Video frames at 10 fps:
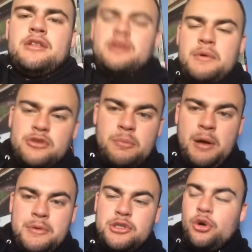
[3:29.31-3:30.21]
I went to
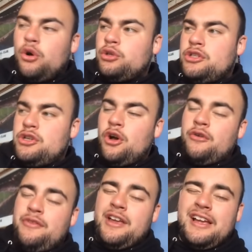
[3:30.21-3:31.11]
about my shoulder sort
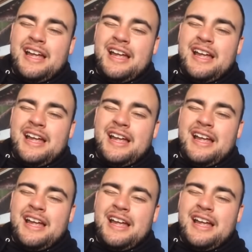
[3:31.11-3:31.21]
of thing.